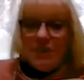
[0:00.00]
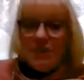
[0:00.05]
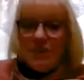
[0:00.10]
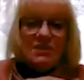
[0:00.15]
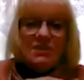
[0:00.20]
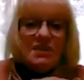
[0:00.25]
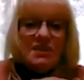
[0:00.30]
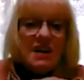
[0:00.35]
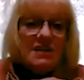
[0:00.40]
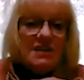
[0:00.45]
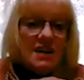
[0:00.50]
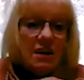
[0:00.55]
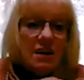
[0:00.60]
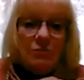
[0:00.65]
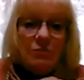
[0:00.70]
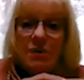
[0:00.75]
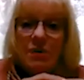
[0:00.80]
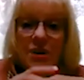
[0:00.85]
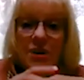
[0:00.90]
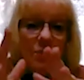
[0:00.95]
because I
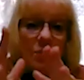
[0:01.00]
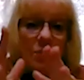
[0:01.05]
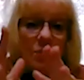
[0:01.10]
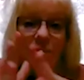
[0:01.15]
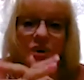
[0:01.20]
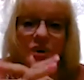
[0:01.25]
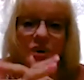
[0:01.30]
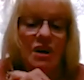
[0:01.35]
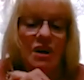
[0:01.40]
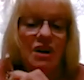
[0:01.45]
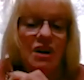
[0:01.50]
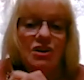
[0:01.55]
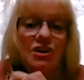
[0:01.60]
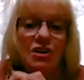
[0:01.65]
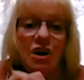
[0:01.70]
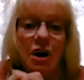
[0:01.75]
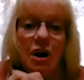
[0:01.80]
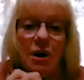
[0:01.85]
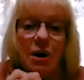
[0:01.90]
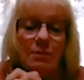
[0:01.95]
tell people,
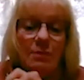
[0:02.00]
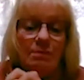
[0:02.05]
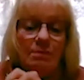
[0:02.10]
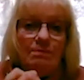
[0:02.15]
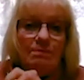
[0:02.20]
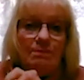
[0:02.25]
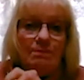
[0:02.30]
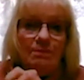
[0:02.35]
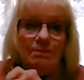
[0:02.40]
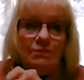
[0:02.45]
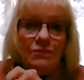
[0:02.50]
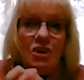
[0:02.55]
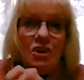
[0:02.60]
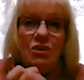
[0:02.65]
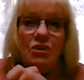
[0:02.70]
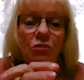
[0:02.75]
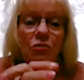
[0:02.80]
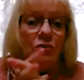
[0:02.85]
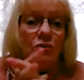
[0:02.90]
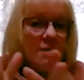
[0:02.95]

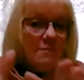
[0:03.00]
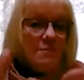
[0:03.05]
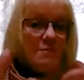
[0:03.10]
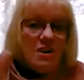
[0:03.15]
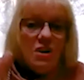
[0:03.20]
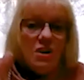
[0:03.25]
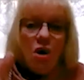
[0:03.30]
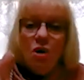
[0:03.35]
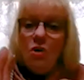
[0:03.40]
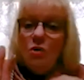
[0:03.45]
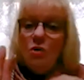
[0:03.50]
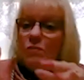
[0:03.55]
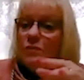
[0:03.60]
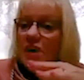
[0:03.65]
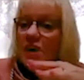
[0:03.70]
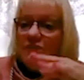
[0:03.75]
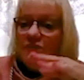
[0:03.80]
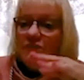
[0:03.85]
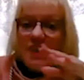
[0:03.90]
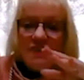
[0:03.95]
let me know
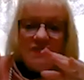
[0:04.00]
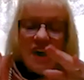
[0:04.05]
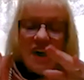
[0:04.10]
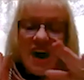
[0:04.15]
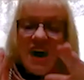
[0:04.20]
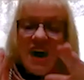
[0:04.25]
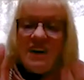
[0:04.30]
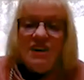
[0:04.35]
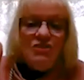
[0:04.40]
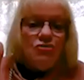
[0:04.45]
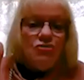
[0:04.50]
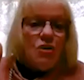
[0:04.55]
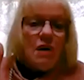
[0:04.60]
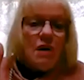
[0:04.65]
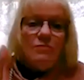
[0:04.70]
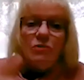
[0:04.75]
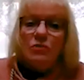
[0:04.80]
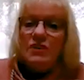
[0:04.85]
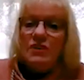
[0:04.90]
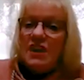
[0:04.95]
if you have any
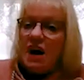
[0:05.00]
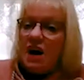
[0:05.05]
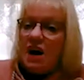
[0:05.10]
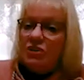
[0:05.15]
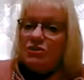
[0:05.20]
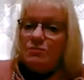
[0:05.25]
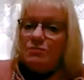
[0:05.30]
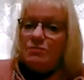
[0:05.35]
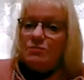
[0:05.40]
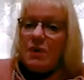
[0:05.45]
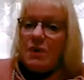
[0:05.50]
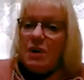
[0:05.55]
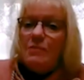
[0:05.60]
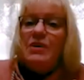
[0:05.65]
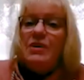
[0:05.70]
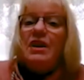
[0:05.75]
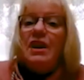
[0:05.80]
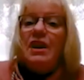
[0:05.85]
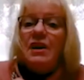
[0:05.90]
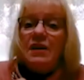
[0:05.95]
trouble with the health
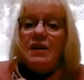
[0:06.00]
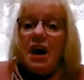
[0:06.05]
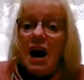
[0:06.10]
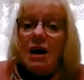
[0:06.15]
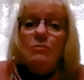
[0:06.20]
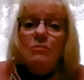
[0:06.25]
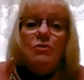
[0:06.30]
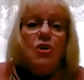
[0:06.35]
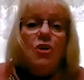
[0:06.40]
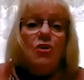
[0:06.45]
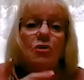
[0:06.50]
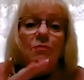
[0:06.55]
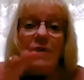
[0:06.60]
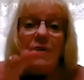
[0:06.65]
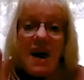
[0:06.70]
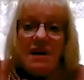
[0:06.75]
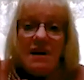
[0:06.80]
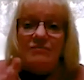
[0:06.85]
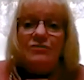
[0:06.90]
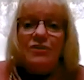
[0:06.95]
department, and I will go to
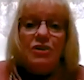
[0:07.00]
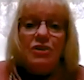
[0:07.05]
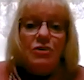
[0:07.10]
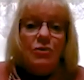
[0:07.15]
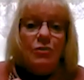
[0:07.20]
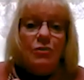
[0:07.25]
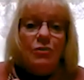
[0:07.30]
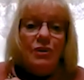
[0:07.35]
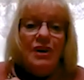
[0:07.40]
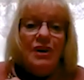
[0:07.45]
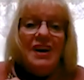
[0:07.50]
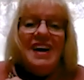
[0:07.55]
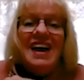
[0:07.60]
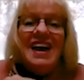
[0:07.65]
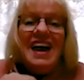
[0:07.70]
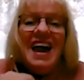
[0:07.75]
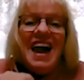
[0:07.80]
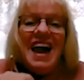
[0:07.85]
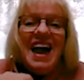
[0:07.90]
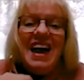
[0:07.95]
bat for you.
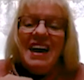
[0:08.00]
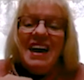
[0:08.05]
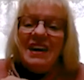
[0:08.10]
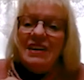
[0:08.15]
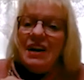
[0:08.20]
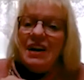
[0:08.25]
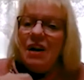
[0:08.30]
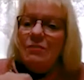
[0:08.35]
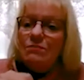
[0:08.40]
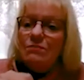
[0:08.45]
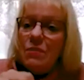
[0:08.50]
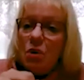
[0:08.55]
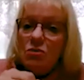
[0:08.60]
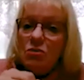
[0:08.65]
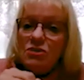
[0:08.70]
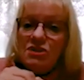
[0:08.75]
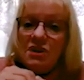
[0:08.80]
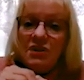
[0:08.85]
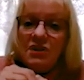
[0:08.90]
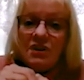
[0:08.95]
And
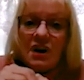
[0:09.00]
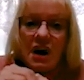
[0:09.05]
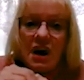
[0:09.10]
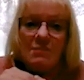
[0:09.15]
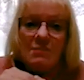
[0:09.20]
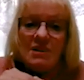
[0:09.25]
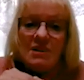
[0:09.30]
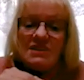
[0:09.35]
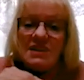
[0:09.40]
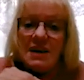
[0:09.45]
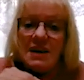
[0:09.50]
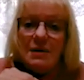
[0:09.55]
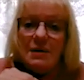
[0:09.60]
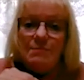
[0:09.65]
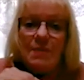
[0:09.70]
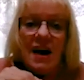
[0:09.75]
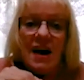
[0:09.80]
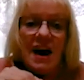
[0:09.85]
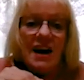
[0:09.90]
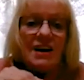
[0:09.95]
most of the comments I get
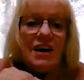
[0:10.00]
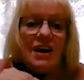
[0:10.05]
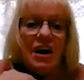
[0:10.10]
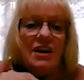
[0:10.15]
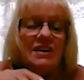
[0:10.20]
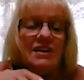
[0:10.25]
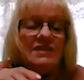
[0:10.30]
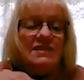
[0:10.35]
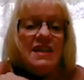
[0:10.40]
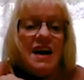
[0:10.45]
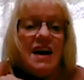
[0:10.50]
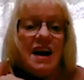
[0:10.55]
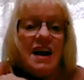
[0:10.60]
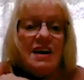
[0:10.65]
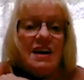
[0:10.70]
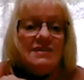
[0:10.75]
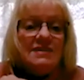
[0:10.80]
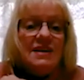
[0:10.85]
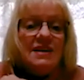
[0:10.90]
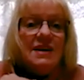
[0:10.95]
back is
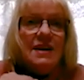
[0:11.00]
that